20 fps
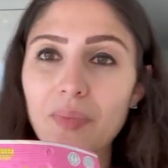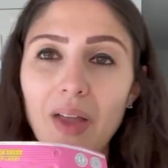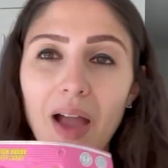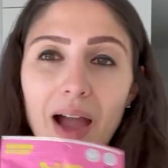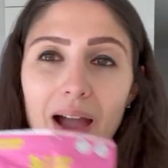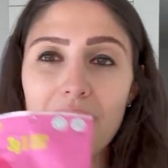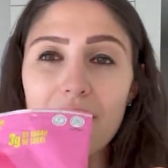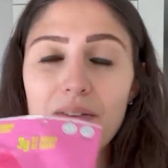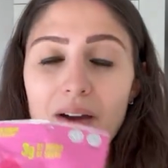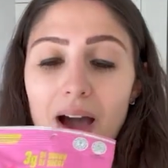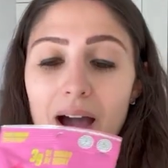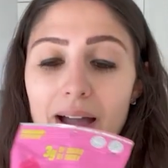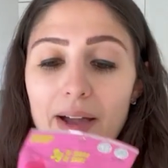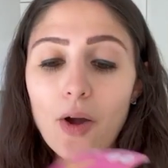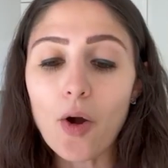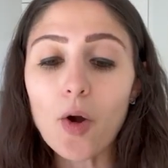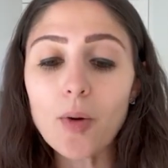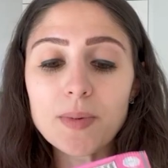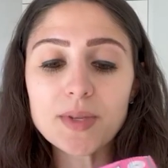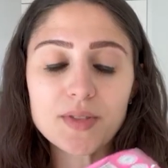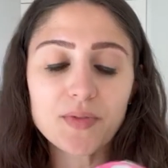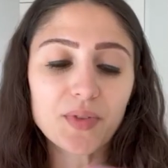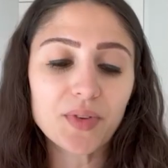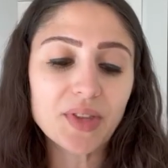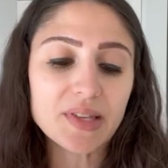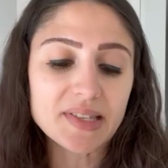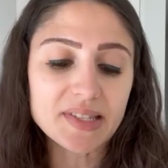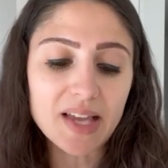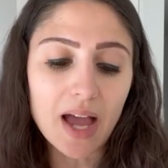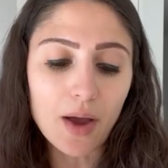I have high hopes for
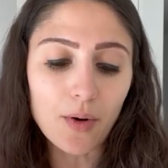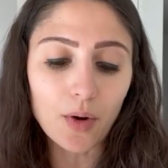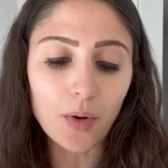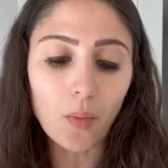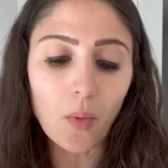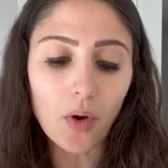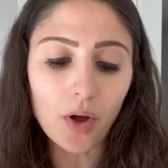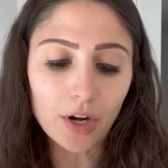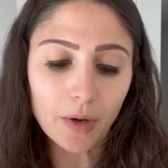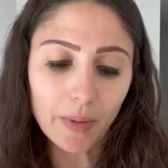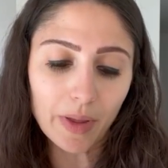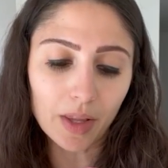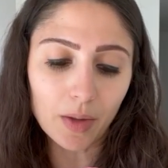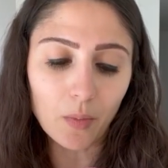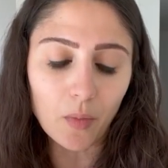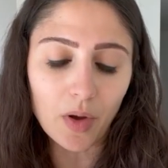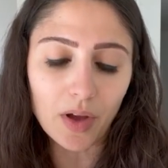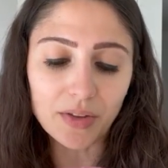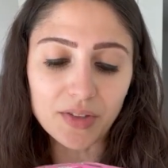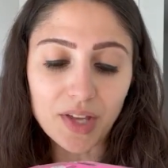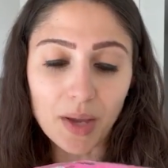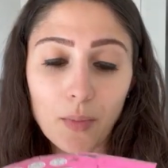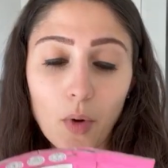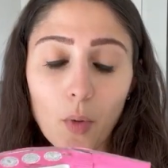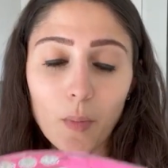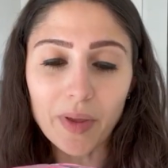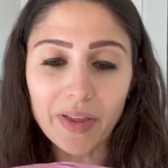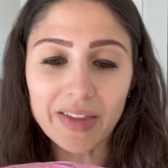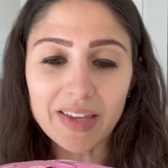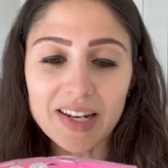the sour watermelon one. I'm
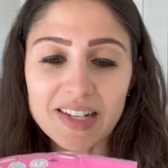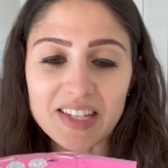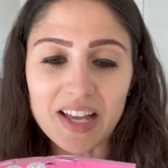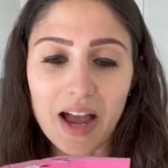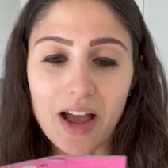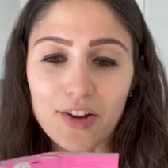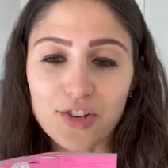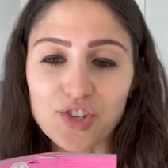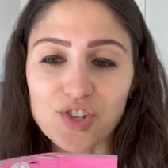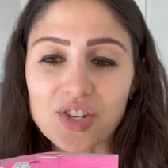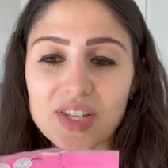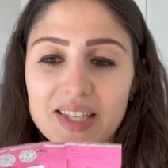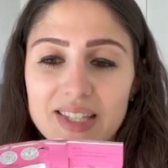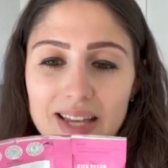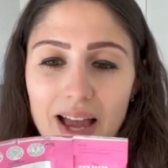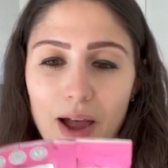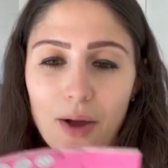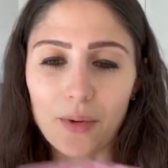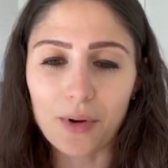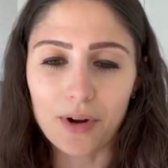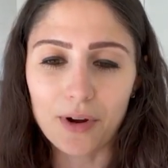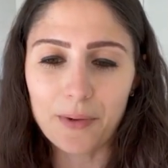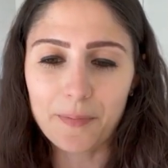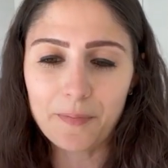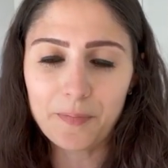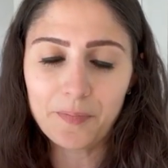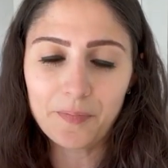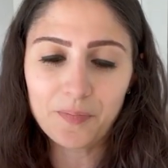hoping that it's actually sour.